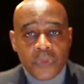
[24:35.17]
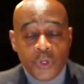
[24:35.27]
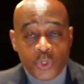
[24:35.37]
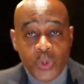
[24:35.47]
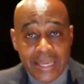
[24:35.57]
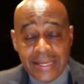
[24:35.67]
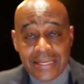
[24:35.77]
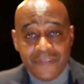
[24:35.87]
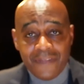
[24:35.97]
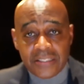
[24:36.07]
So we need
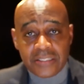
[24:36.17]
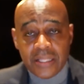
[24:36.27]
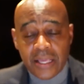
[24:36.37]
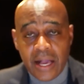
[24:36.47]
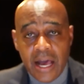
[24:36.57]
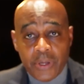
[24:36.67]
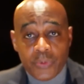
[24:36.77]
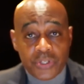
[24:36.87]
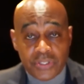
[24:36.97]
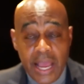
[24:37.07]
to invest in the economy,
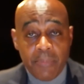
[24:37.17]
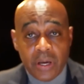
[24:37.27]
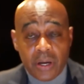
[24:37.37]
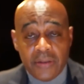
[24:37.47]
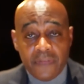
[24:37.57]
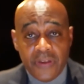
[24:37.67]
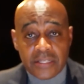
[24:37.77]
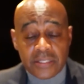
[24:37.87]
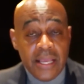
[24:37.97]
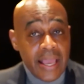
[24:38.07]
which is how I'm going to
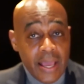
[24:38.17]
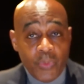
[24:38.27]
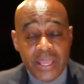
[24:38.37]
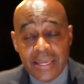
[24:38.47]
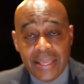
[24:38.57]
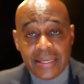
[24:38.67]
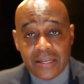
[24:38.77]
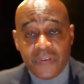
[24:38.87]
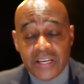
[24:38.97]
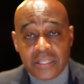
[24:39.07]
invest. And we need to
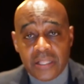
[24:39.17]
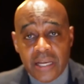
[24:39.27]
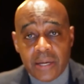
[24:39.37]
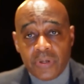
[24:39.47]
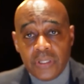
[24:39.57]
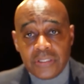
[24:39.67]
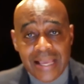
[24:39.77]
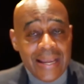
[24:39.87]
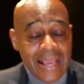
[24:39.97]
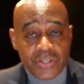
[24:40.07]
invest in the neighborhoods,
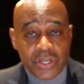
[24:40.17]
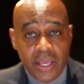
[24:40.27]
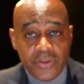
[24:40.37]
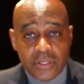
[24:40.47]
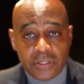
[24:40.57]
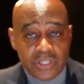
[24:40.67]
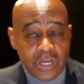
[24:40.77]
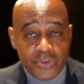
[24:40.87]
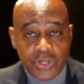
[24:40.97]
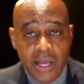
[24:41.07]
in education,
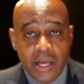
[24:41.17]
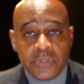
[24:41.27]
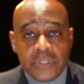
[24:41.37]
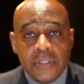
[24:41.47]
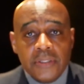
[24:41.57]
summer jobs.